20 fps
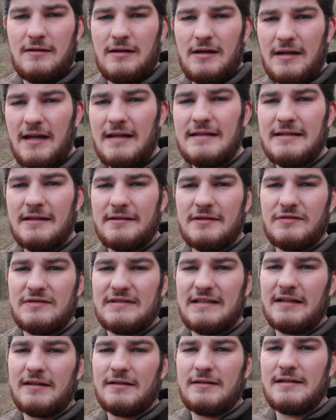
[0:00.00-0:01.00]
an 80th of a
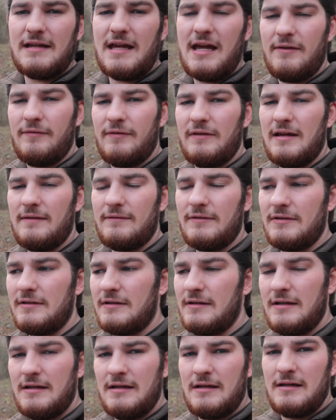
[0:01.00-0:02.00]
second, f11,
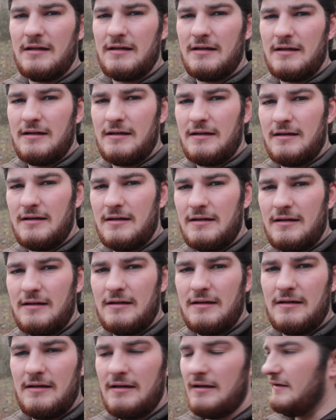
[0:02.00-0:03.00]

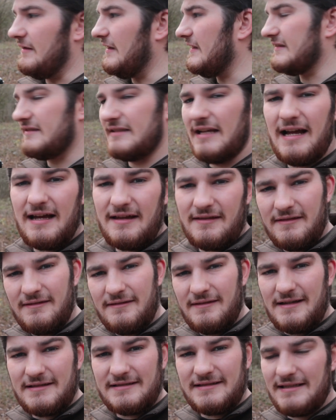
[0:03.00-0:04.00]
and that's that.
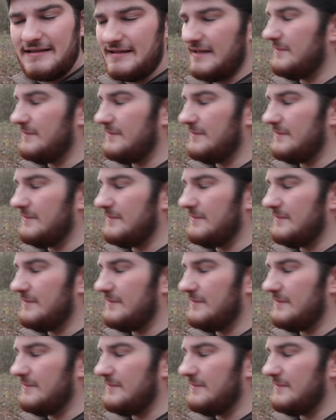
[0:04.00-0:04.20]
That's this